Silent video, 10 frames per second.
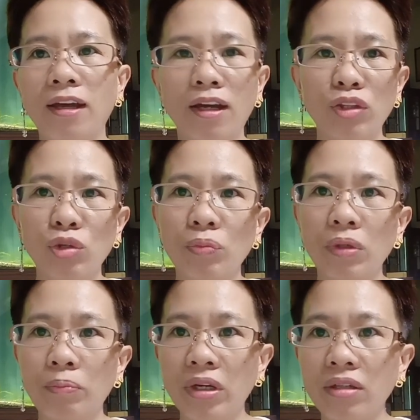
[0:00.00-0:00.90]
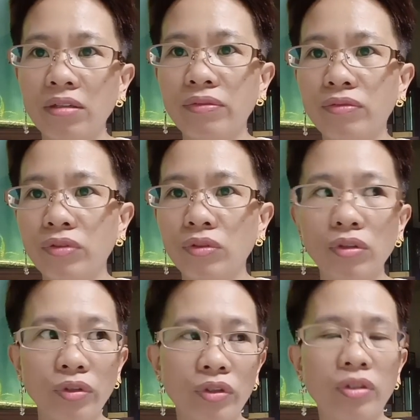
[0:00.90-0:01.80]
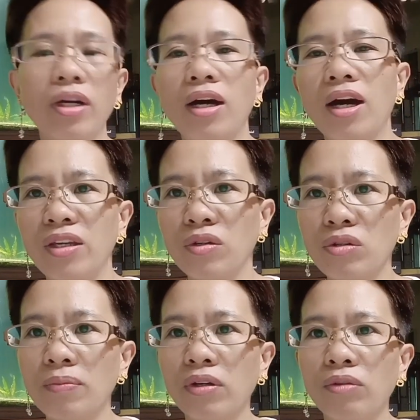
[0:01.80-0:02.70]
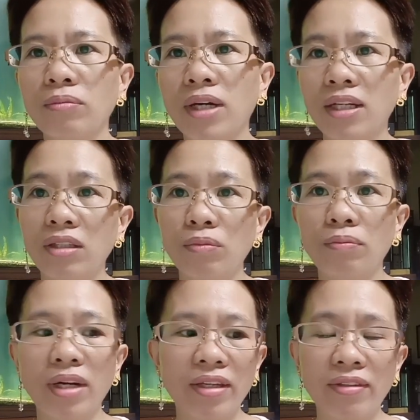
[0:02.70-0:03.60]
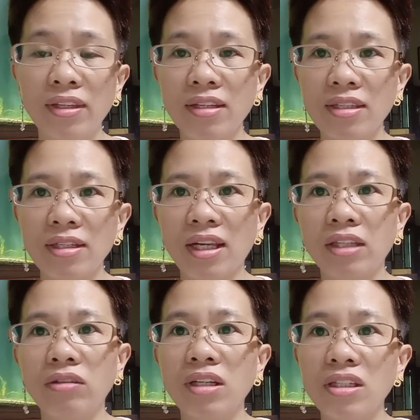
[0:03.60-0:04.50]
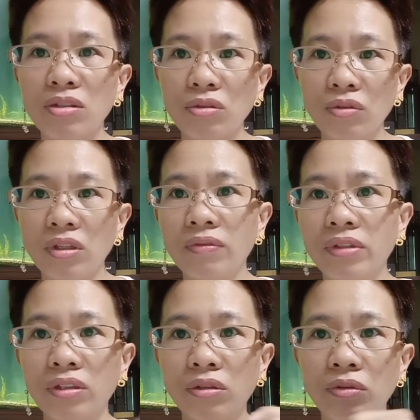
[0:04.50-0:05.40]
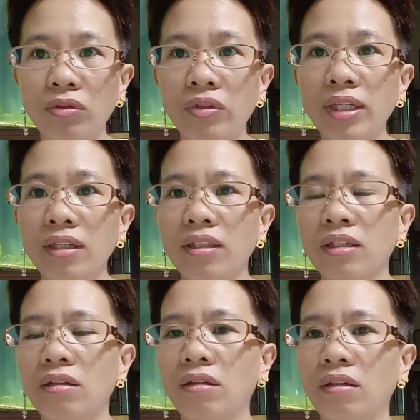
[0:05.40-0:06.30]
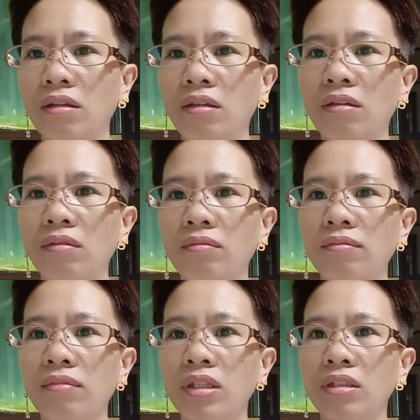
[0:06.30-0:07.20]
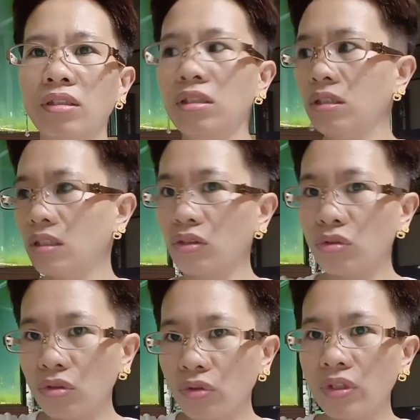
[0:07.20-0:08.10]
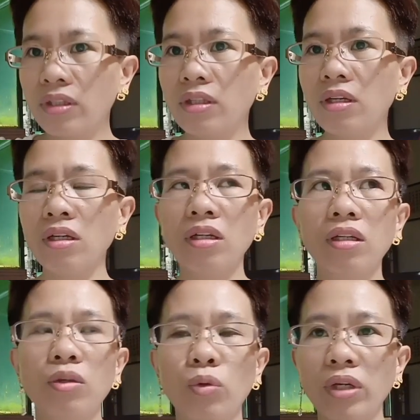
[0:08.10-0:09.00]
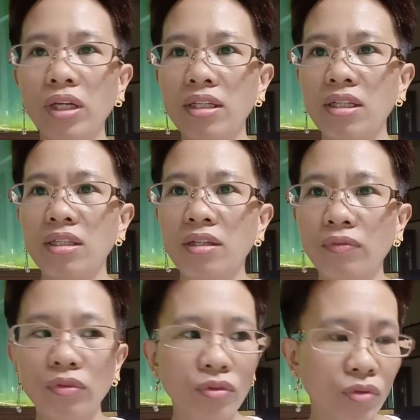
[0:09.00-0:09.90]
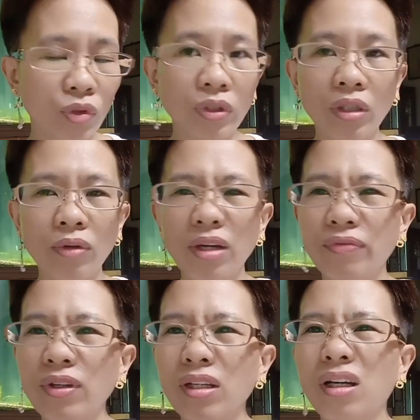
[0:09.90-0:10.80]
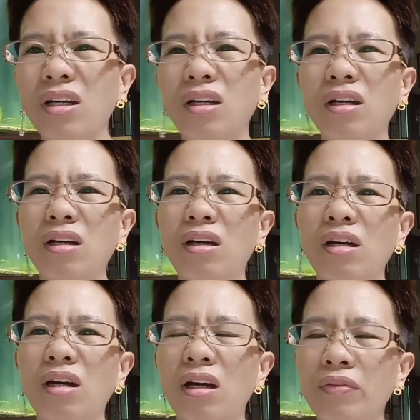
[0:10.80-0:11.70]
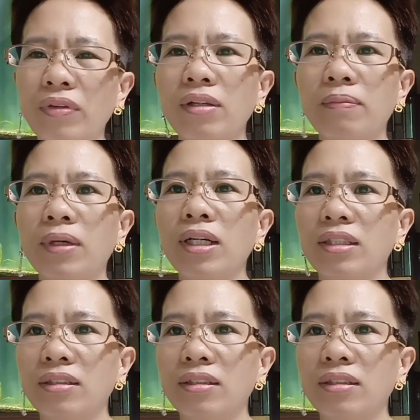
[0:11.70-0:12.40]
to prepare her food, or I use my own money to buy things like drinks to give her to drink. But she just threw it there, and when I see that food threw it away, I feel bad.